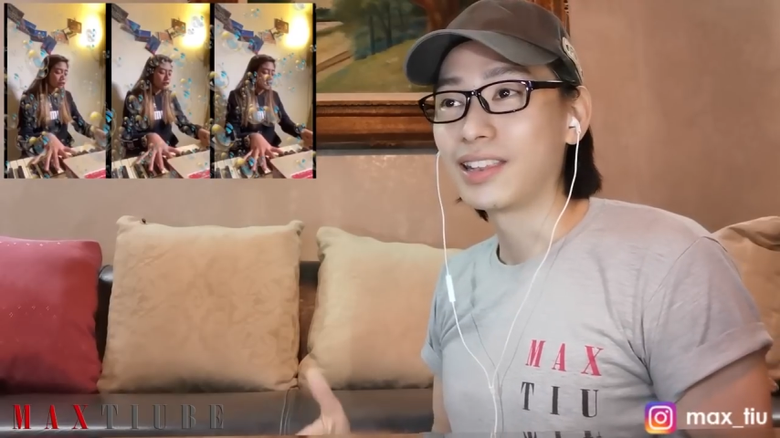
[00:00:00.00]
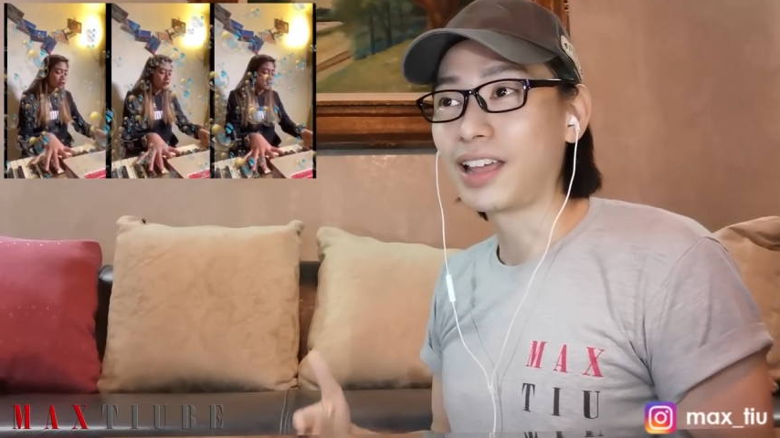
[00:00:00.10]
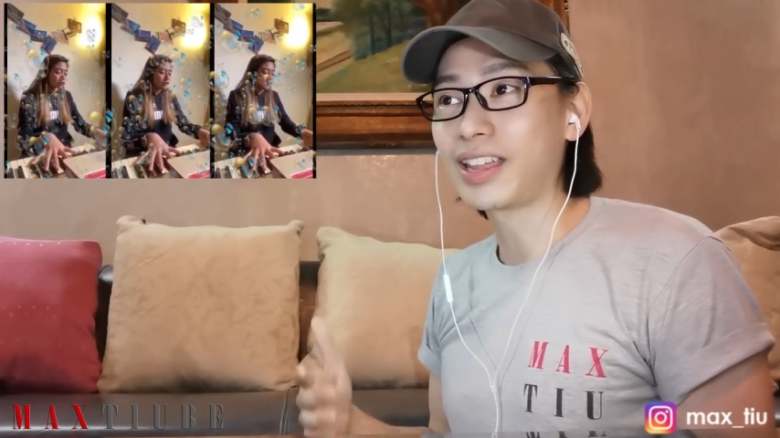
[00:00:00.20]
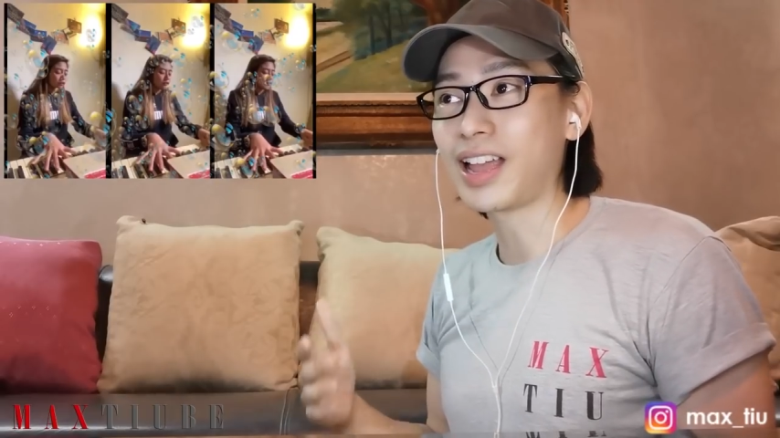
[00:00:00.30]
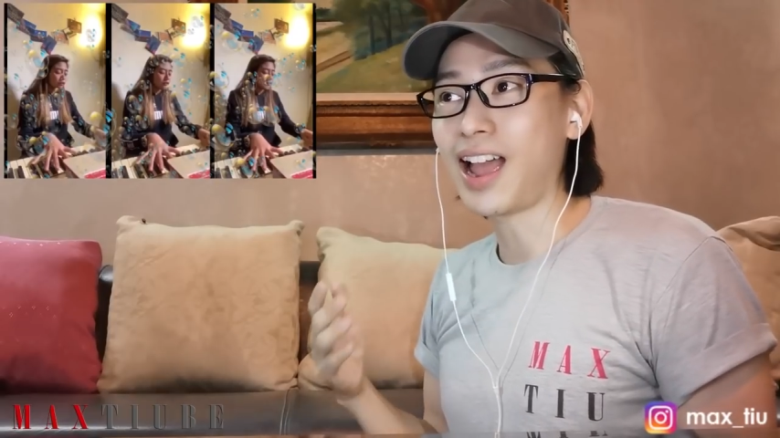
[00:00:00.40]

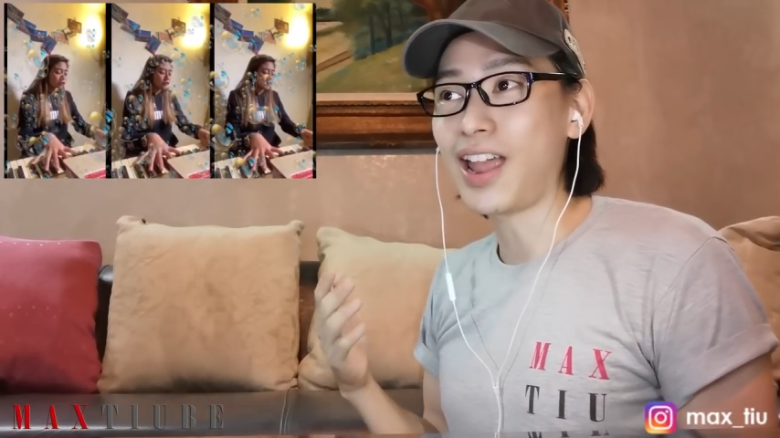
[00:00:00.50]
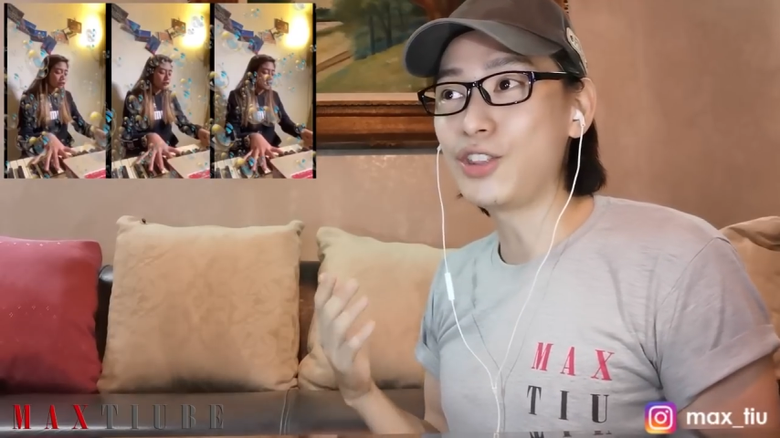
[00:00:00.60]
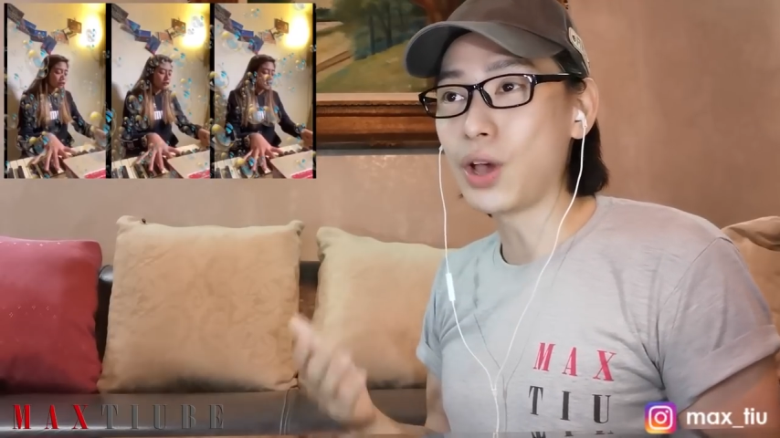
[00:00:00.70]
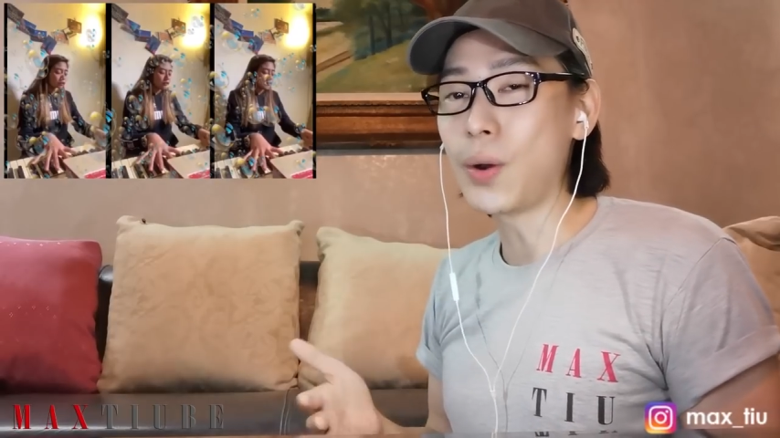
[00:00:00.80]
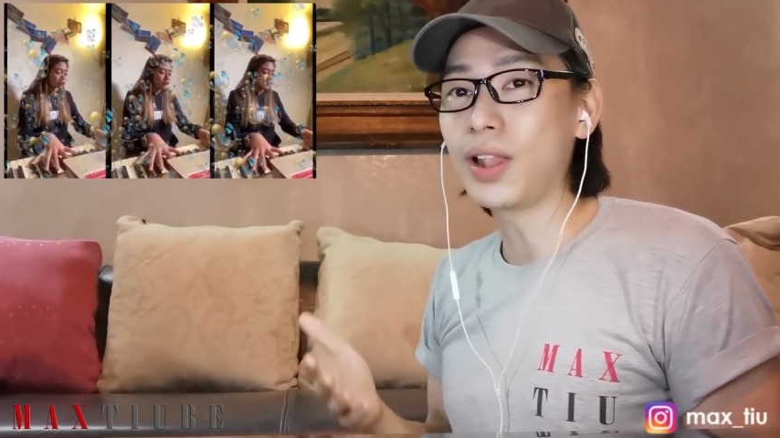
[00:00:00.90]
Like,
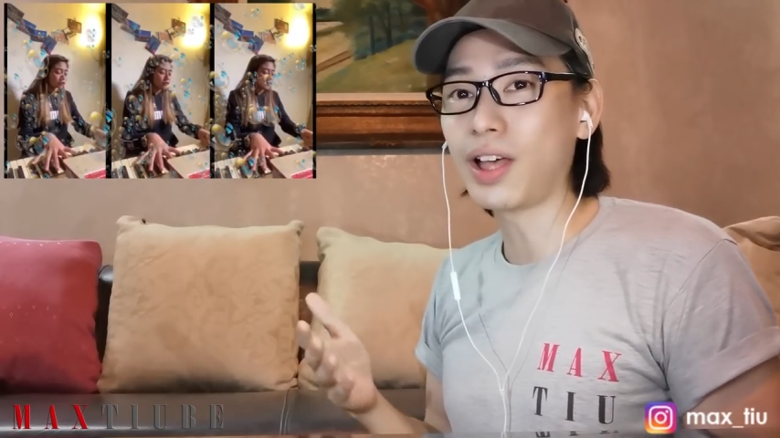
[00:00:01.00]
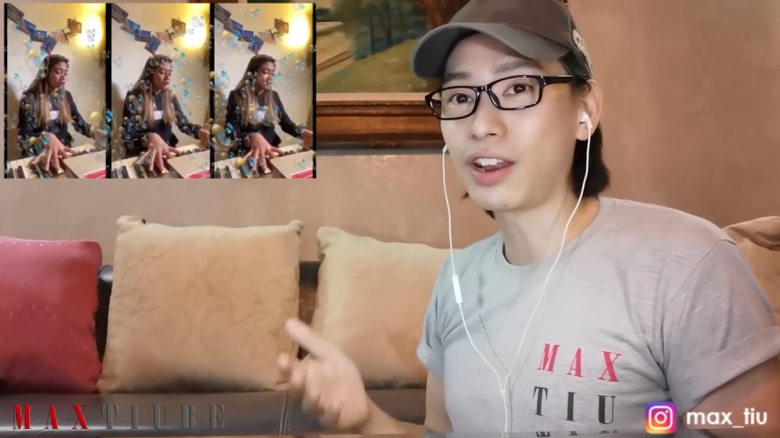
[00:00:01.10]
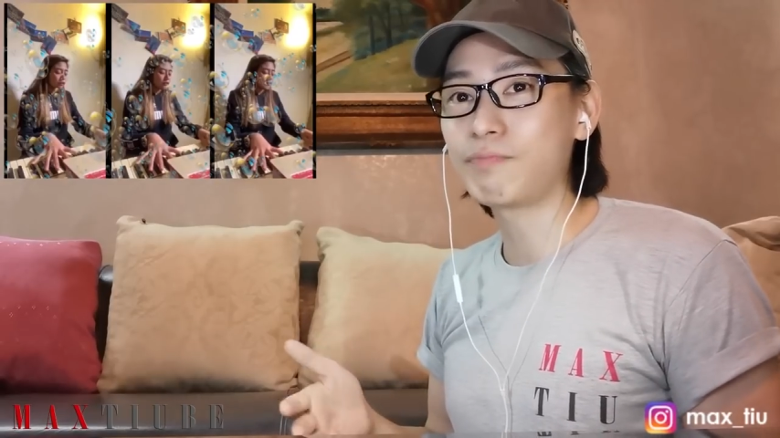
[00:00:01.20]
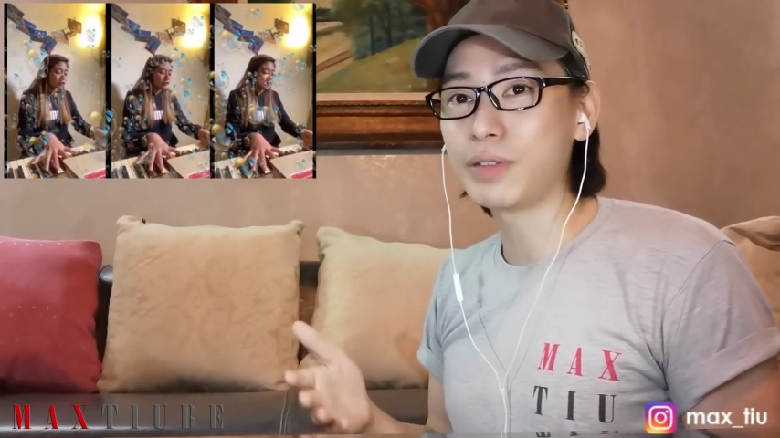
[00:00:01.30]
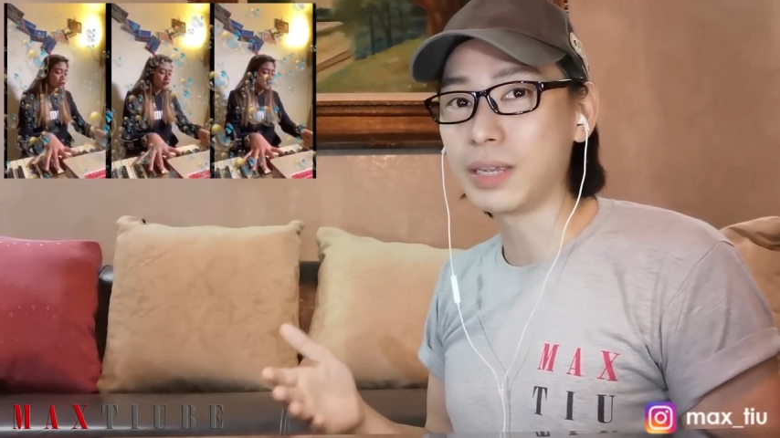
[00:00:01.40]
I know a lot of